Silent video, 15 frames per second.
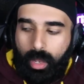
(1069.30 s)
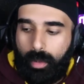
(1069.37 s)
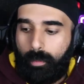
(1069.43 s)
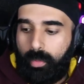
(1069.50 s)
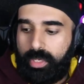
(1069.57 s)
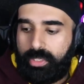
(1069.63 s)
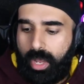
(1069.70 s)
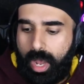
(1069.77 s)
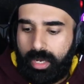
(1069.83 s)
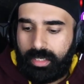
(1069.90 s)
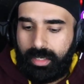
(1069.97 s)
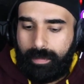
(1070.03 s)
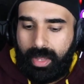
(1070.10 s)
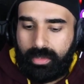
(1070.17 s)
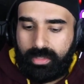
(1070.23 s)
We talked
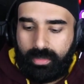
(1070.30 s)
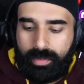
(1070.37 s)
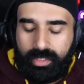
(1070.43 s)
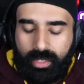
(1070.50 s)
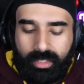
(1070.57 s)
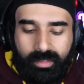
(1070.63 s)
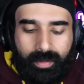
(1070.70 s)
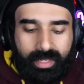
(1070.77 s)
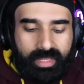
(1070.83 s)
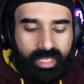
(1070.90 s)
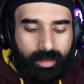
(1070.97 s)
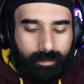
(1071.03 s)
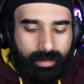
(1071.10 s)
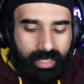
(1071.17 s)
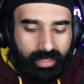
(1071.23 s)
about the
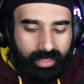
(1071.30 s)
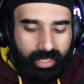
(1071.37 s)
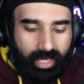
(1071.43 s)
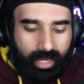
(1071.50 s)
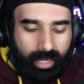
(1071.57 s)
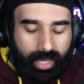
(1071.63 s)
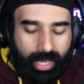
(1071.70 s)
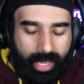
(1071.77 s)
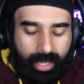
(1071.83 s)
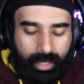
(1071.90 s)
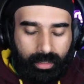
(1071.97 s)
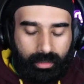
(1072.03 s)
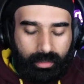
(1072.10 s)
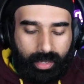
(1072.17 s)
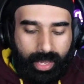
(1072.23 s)
Amelia
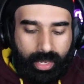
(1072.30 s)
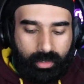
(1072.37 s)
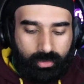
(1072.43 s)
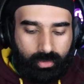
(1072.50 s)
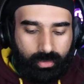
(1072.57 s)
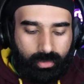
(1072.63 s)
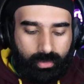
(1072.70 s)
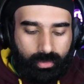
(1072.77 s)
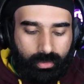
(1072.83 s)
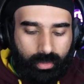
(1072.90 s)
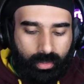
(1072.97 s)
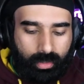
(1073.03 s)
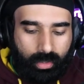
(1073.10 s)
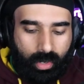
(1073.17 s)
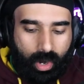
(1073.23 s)
and Andrew
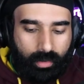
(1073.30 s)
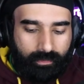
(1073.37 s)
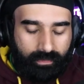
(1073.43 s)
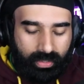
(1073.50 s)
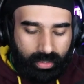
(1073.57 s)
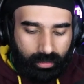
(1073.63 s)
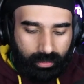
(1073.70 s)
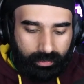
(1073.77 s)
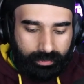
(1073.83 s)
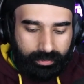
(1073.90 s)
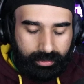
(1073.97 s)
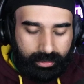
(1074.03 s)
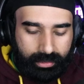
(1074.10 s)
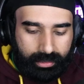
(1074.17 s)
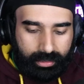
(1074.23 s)
Garfield
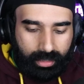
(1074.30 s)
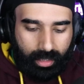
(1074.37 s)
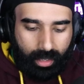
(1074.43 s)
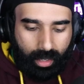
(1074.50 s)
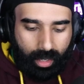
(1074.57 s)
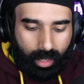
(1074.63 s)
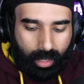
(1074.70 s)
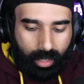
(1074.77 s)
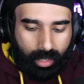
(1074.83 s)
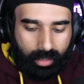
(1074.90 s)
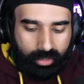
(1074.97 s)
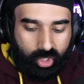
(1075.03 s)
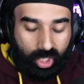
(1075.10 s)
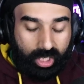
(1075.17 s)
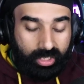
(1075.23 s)

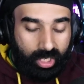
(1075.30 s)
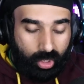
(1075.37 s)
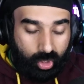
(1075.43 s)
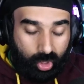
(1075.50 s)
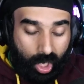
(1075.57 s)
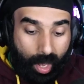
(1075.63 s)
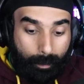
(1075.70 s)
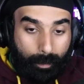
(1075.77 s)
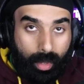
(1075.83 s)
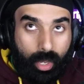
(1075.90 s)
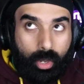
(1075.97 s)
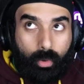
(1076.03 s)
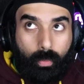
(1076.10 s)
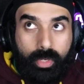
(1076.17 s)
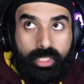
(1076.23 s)
chicken date shop.
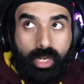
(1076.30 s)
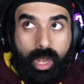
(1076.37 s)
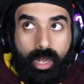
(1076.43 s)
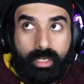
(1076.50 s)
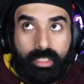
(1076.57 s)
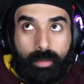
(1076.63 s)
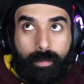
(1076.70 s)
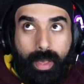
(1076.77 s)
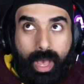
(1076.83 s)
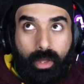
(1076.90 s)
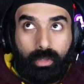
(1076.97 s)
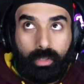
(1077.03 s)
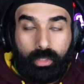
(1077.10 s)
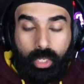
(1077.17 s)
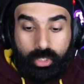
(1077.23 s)
We talked
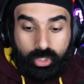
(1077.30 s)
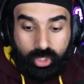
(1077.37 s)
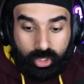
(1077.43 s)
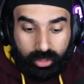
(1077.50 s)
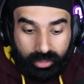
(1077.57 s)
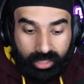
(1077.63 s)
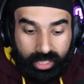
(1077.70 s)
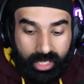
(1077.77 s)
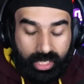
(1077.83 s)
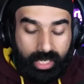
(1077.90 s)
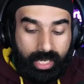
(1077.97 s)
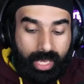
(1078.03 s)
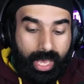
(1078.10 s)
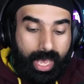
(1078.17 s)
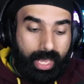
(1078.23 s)
about
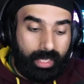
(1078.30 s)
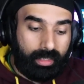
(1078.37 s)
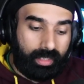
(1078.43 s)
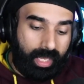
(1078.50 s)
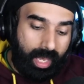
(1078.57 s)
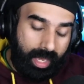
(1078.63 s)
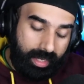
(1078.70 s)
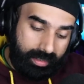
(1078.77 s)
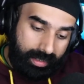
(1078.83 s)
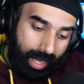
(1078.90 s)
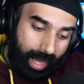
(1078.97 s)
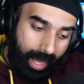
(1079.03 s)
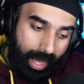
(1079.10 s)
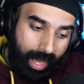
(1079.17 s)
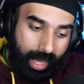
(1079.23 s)
Lunchly and
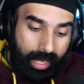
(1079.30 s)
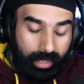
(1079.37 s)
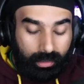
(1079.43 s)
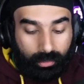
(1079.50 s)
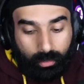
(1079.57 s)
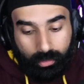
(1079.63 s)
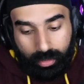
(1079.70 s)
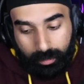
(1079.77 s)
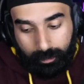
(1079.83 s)
KSI and Logan